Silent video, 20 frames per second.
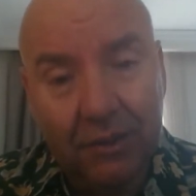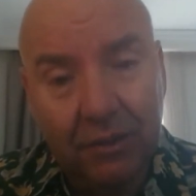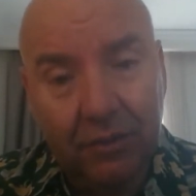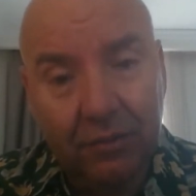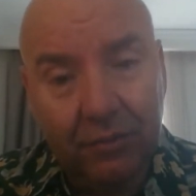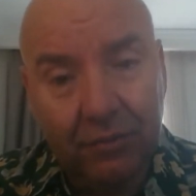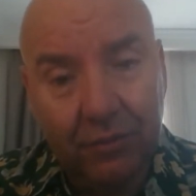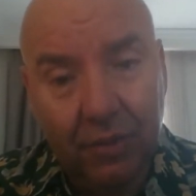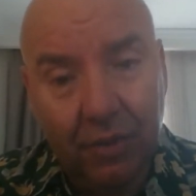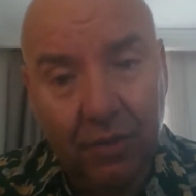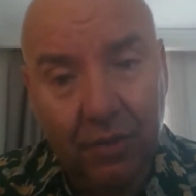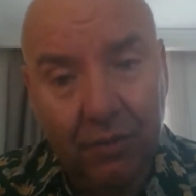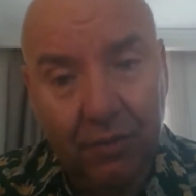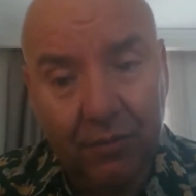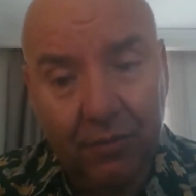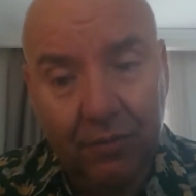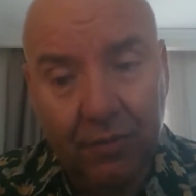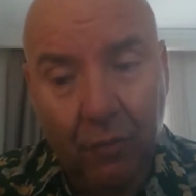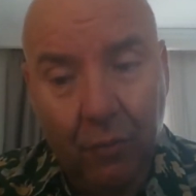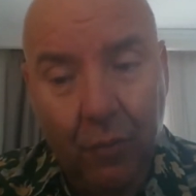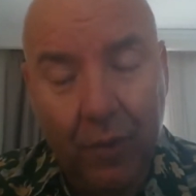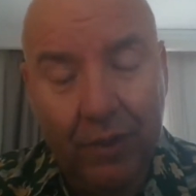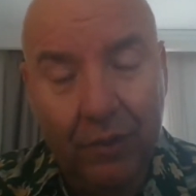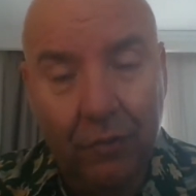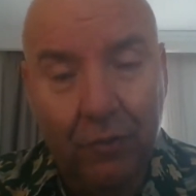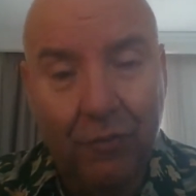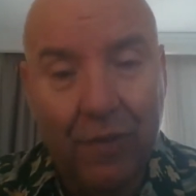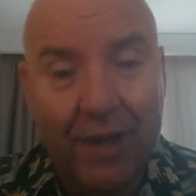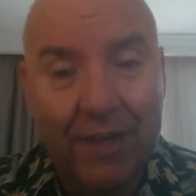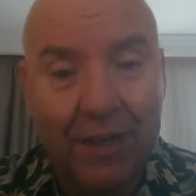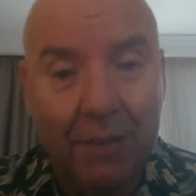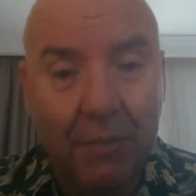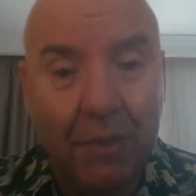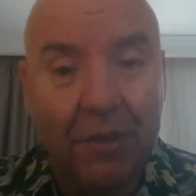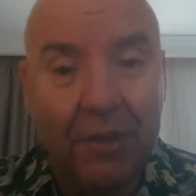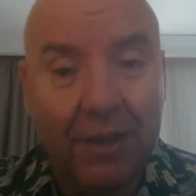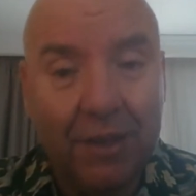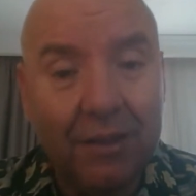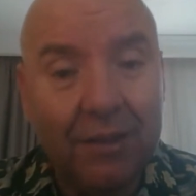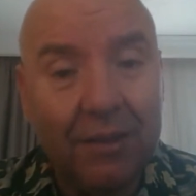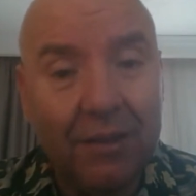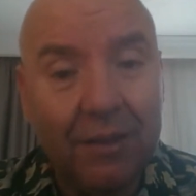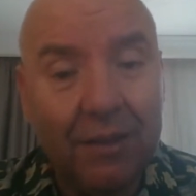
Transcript: of where to find the money.